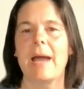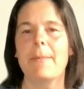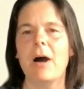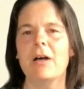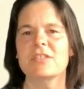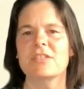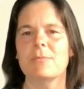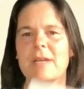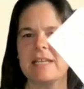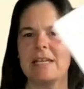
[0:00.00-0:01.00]
I'm also
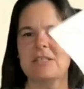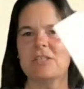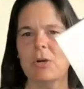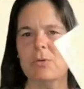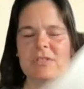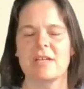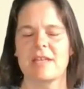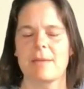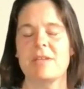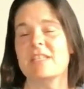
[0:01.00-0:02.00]
making notes on
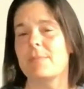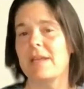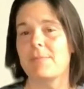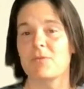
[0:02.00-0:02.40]
that piece of paper,